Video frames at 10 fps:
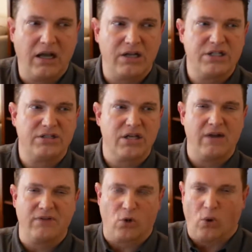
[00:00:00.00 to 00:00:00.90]
She's
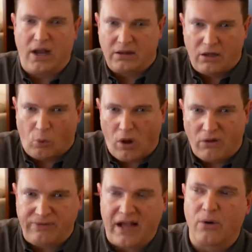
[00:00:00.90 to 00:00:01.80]
kind of a quiet little
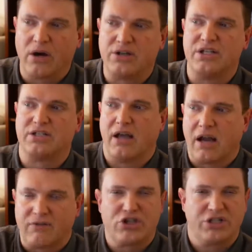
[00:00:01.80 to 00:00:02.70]
wallflower, and she's
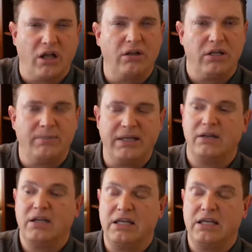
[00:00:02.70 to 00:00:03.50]
out of her shell a little bit.